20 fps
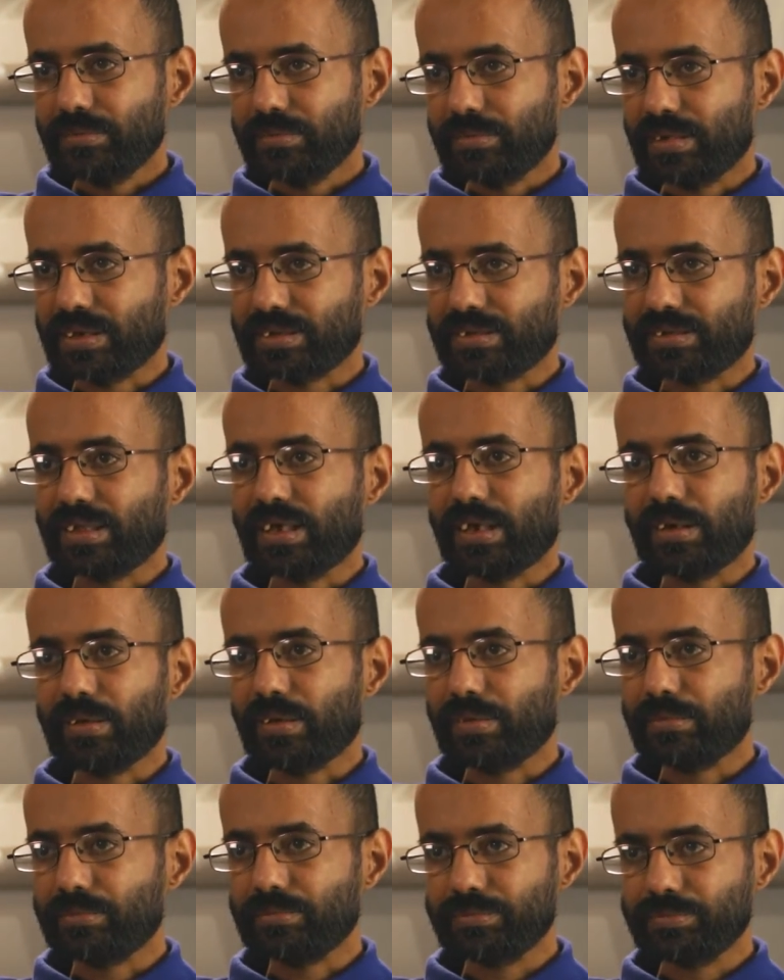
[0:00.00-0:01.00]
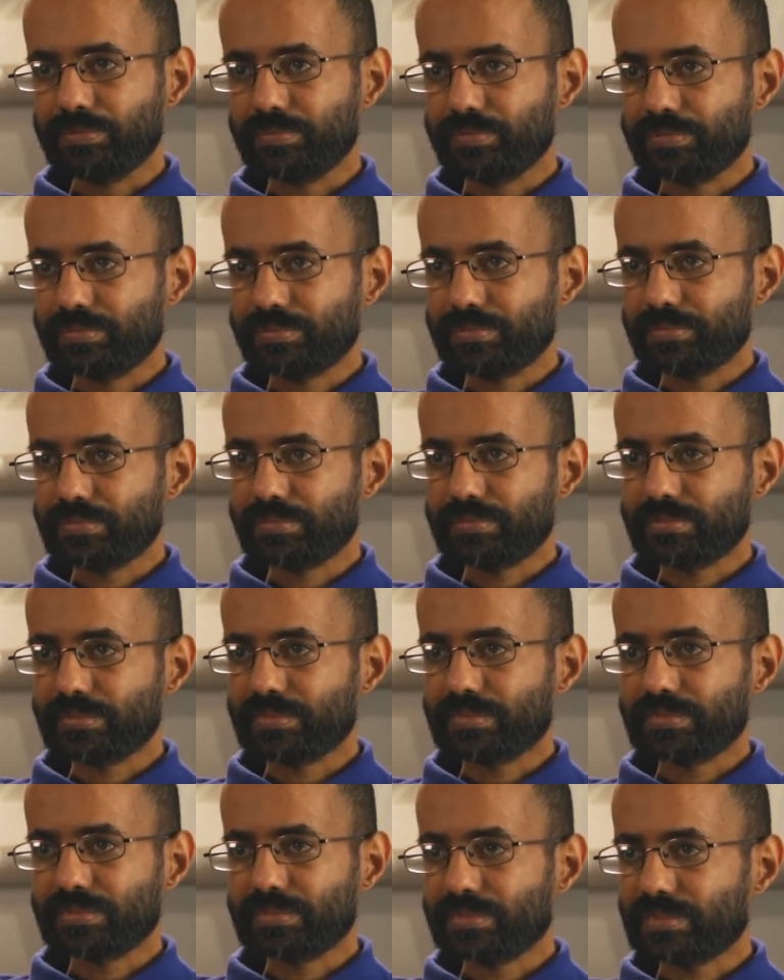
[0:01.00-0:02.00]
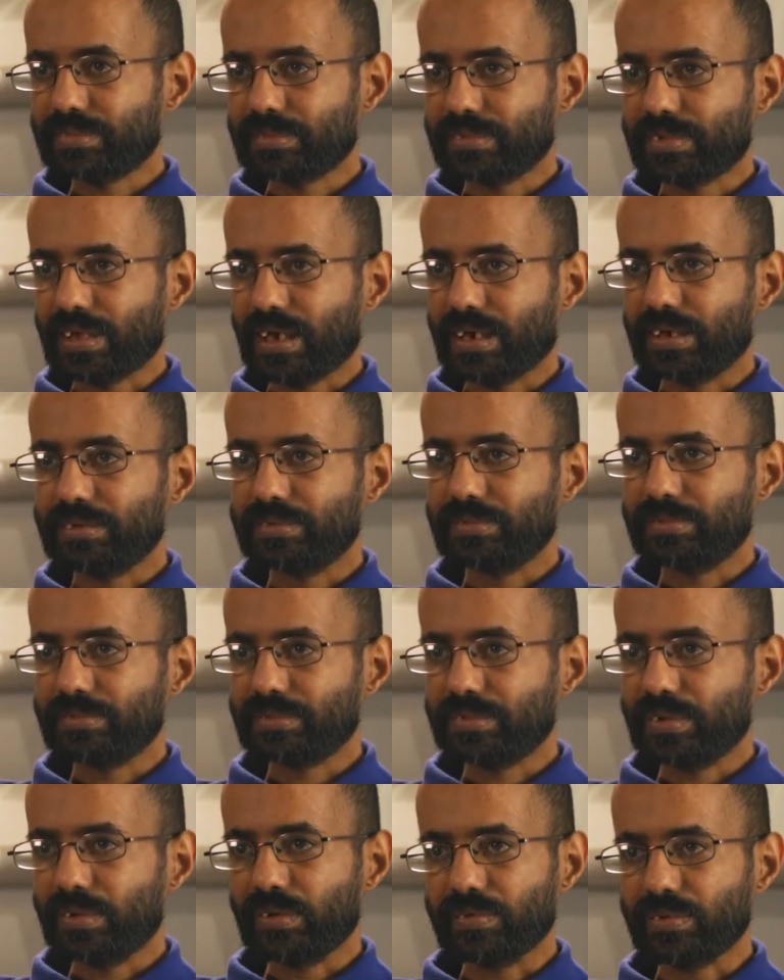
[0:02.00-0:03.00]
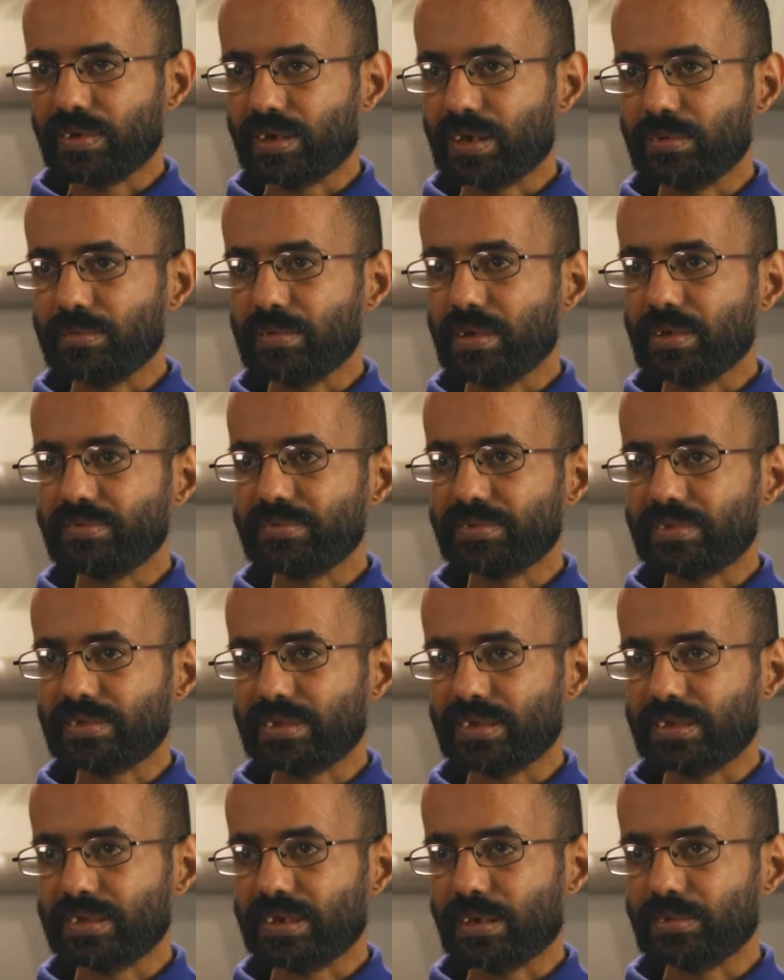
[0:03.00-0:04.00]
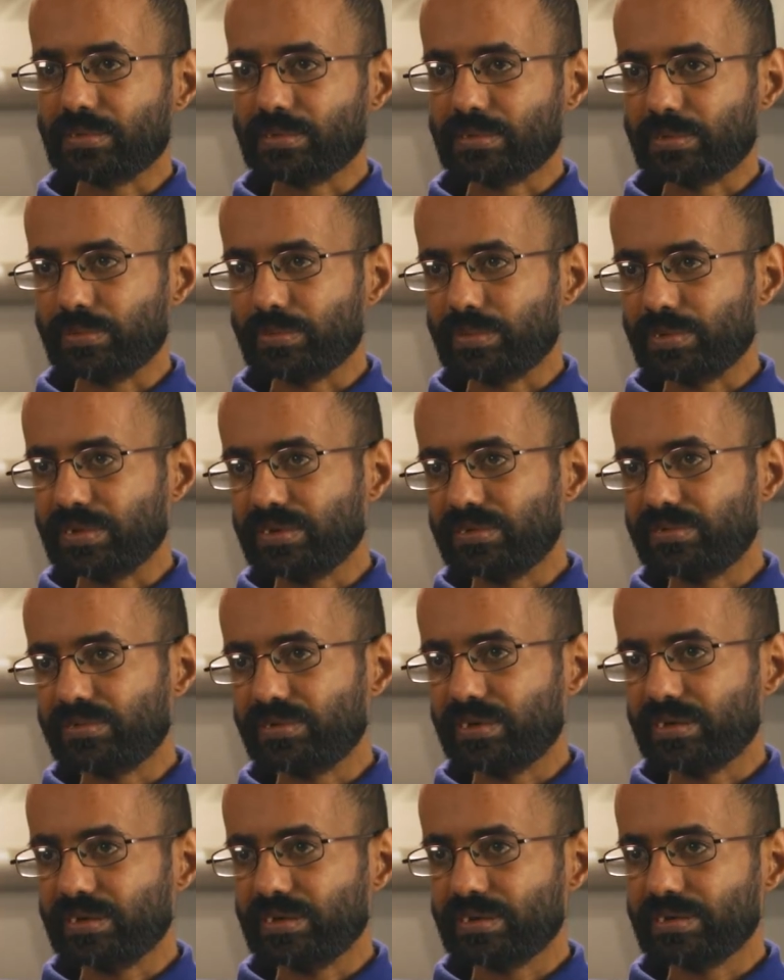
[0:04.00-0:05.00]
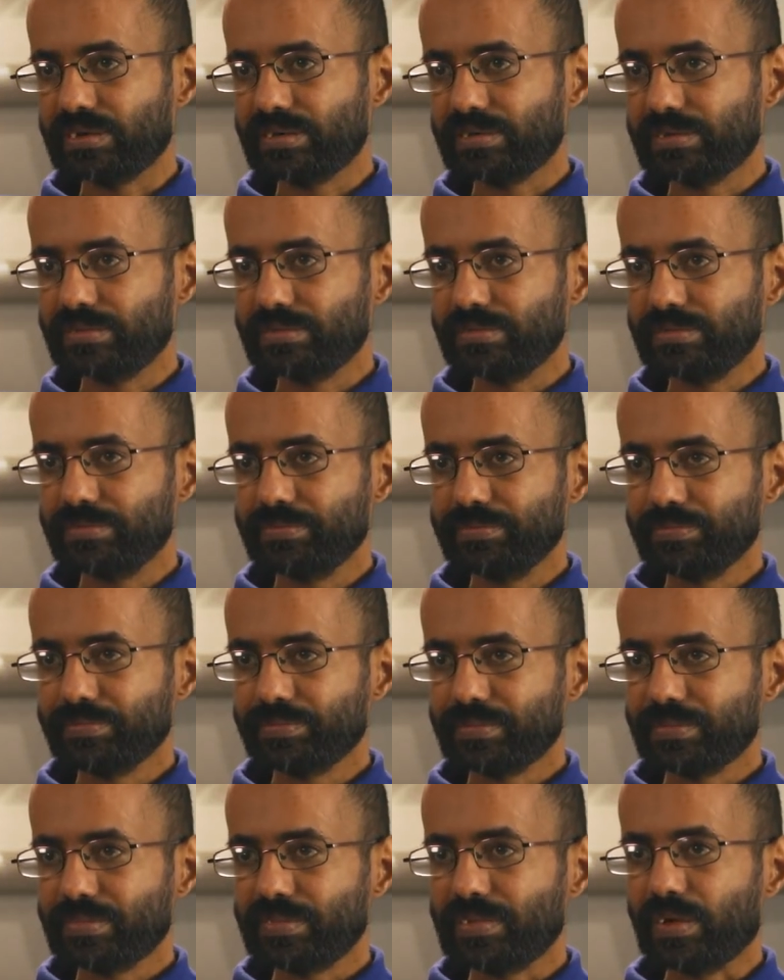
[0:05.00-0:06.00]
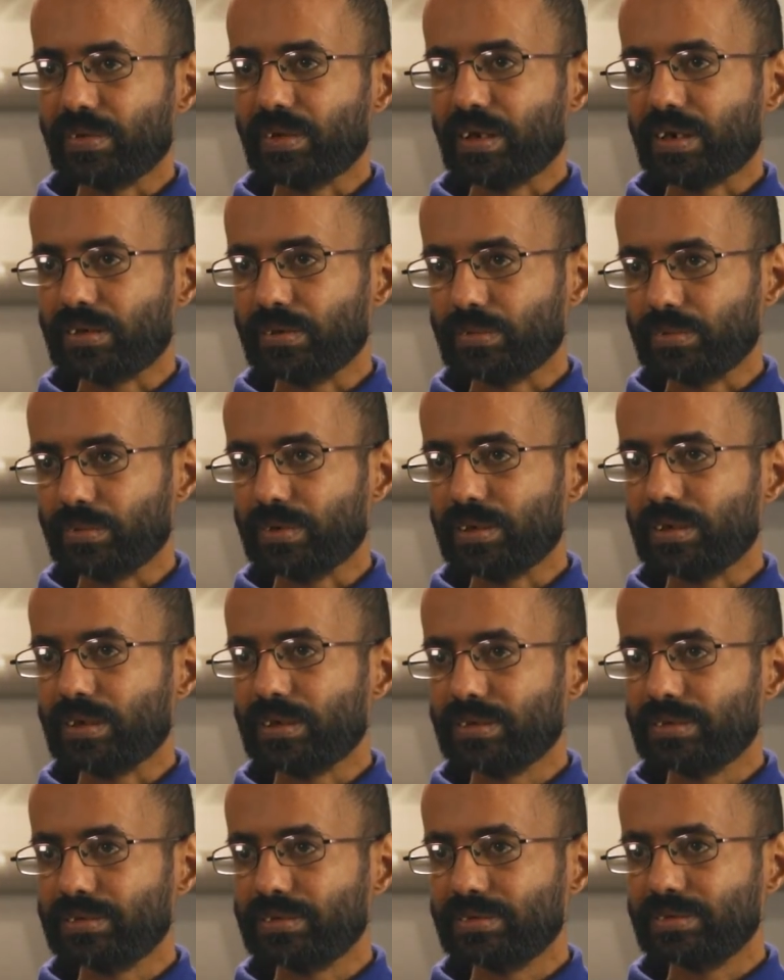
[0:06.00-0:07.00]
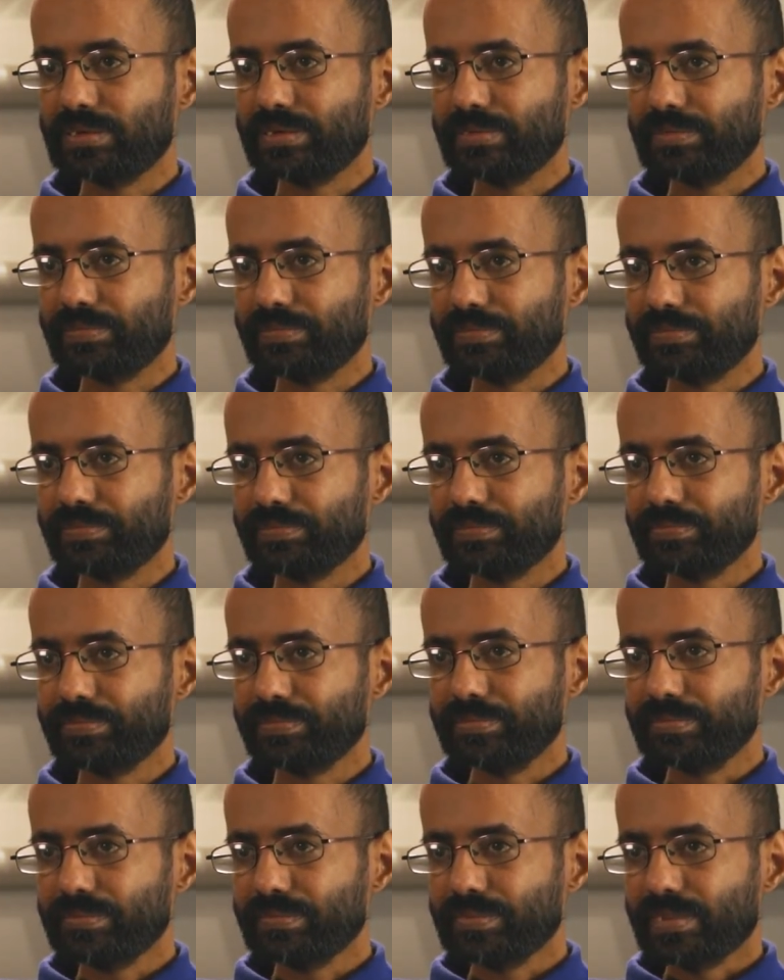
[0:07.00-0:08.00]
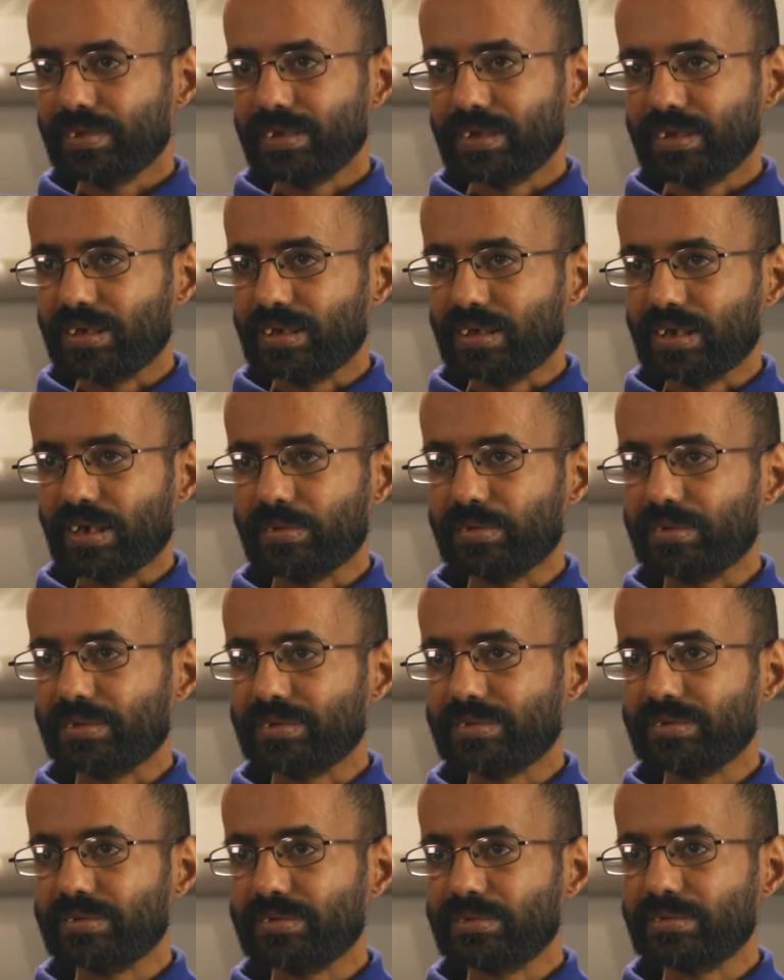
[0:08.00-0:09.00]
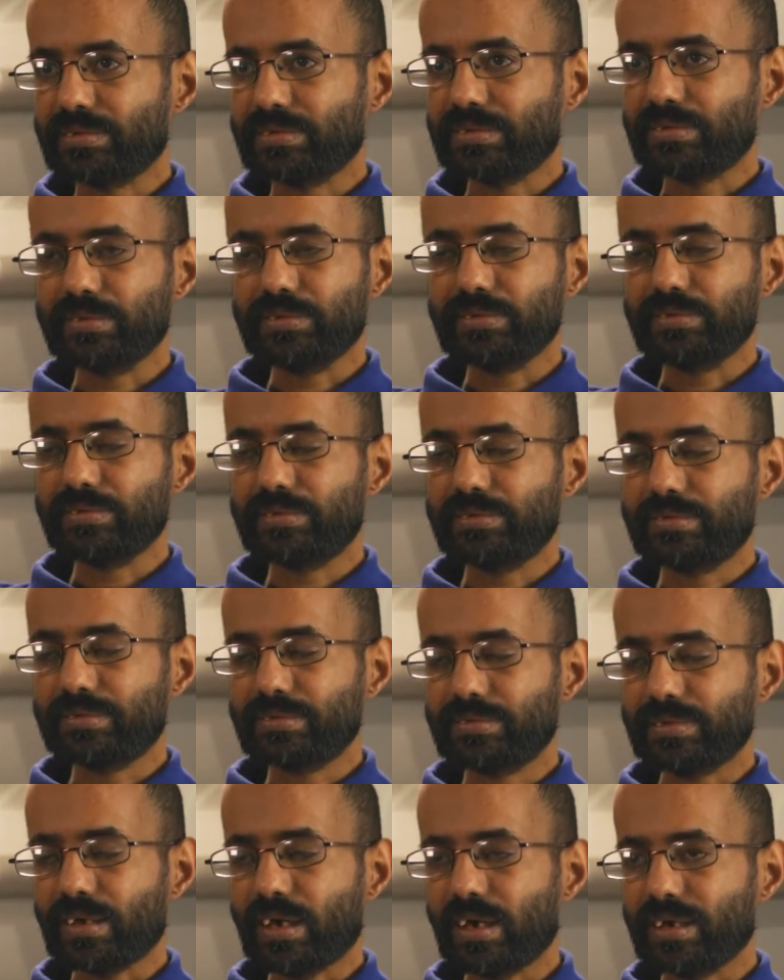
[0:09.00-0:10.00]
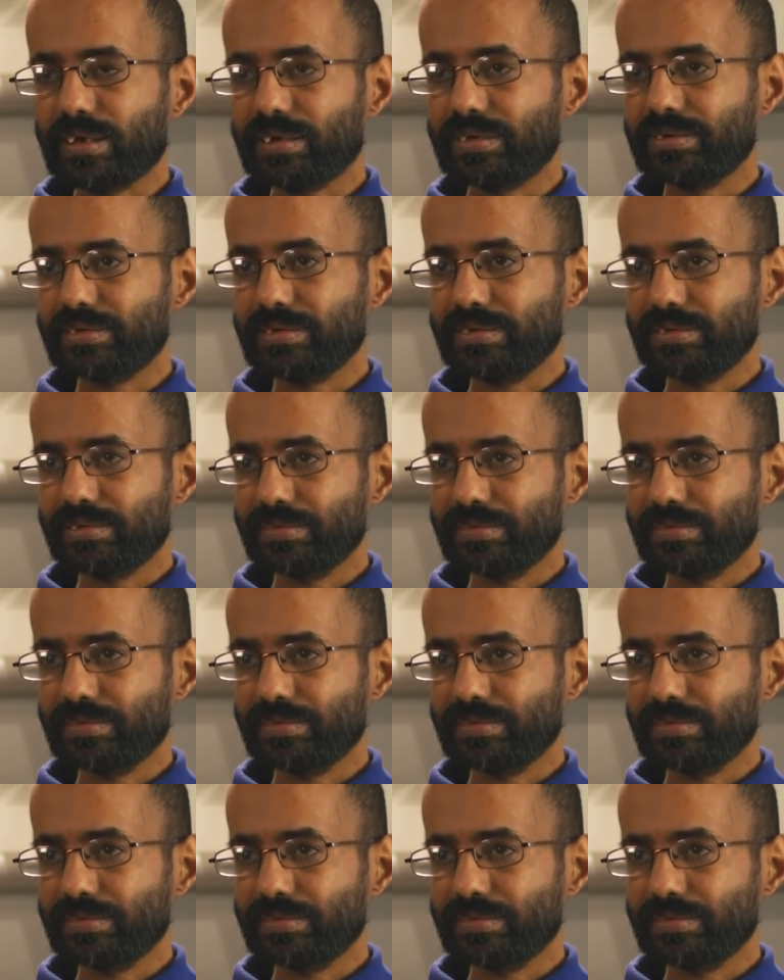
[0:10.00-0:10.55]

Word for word: but now I'm, I overcome everything. I was in wheelchair, now I can walk, and I was couldn't talk,